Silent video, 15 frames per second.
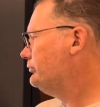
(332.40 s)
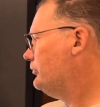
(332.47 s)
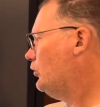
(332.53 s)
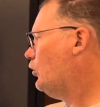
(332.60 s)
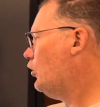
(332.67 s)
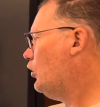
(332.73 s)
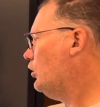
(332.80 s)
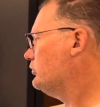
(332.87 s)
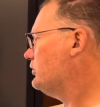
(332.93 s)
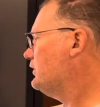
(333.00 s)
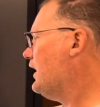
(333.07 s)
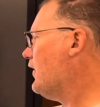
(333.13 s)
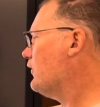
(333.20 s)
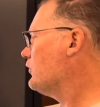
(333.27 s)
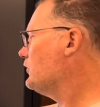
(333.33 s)

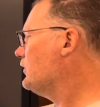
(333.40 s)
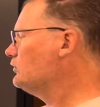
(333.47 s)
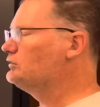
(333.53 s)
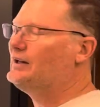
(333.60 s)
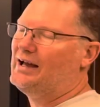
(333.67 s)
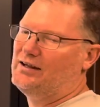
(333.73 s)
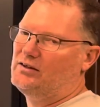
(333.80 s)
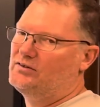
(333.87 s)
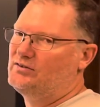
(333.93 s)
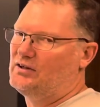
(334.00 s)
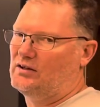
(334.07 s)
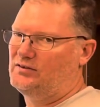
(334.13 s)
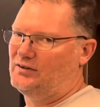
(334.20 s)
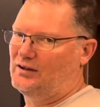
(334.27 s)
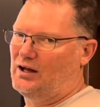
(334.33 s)
altogether they're light
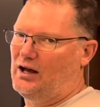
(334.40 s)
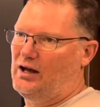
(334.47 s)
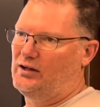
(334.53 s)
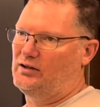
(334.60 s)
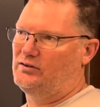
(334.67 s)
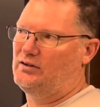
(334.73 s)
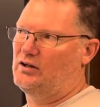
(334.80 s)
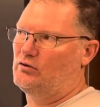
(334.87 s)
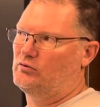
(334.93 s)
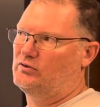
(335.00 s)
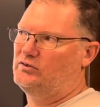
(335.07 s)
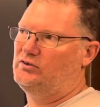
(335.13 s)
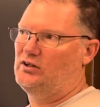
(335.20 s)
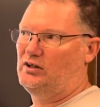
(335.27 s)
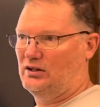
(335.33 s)
sensing eyes. They don't
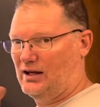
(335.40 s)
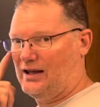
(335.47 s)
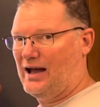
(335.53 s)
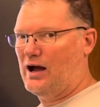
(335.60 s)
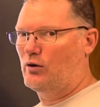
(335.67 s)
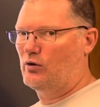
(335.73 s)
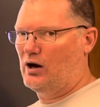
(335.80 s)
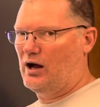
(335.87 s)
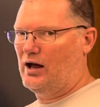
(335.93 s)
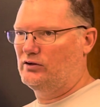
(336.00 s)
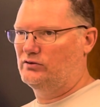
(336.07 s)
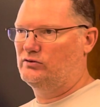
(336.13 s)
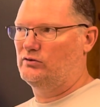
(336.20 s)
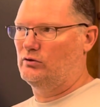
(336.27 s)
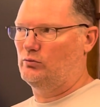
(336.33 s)
see like our
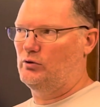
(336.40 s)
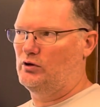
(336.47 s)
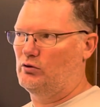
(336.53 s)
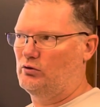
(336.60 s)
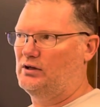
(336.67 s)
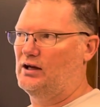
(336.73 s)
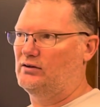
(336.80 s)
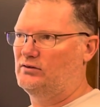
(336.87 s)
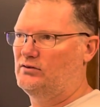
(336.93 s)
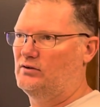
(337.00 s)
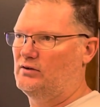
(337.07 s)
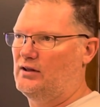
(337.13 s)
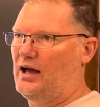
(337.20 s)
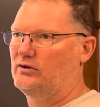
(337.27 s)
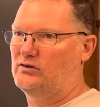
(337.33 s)
eyes do. We don't get to
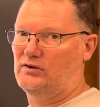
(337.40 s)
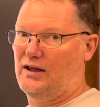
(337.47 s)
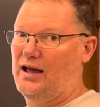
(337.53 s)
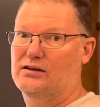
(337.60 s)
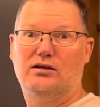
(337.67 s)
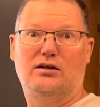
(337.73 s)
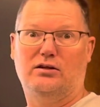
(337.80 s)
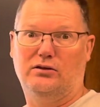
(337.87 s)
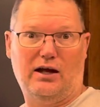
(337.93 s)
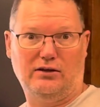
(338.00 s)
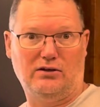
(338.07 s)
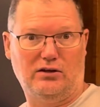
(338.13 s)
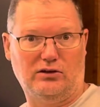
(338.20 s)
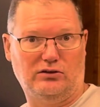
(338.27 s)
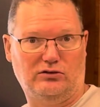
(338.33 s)
that to the end of, the, end
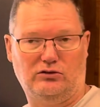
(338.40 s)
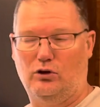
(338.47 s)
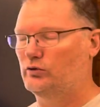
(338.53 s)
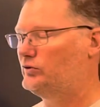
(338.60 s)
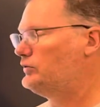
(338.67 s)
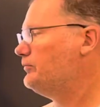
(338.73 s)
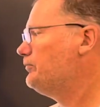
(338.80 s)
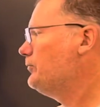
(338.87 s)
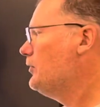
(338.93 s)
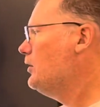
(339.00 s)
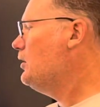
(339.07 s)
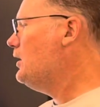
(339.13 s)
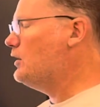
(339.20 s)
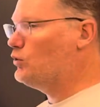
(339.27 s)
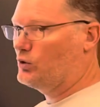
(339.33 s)
of these notes.
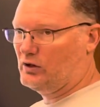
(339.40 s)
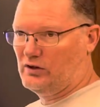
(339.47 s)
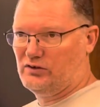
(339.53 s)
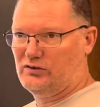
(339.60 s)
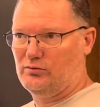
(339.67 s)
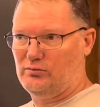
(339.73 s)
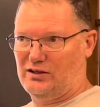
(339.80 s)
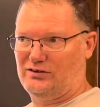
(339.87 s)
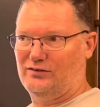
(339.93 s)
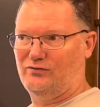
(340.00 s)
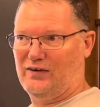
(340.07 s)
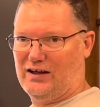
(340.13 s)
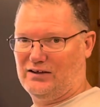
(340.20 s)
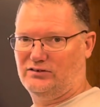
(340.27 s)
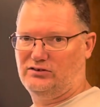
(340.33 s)
An organism that's
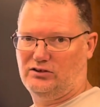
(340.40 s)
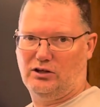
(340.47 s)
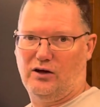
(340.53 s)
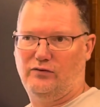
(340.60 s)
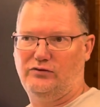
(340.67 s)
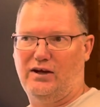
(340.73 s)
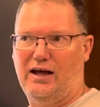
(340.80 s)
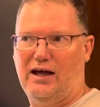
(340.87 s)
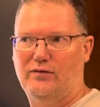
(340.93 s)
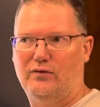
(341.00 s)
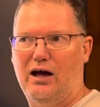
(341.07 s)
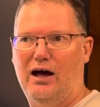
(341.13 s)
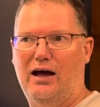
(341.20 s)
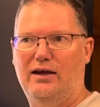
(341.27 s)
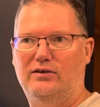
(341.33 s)
advanced enough to have
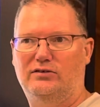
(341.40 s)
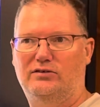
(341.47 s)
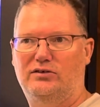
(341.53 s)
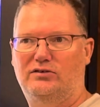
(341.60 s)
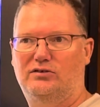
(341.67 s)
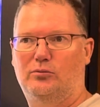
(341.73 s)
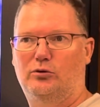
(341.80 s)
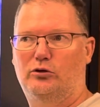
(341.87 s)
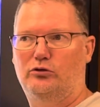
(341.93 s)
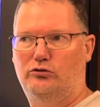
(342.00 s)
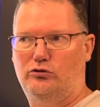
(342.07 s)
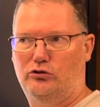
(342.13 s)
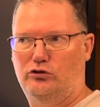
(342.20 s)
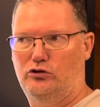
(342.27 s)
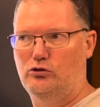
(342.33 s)
eyes similar to
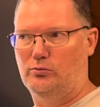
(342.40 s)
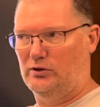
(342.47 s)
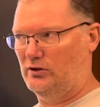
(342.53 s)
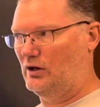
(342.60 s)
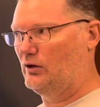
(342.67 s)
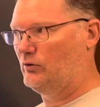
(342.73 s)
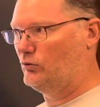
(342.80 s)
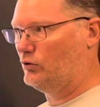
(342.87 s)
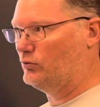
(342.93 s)
human or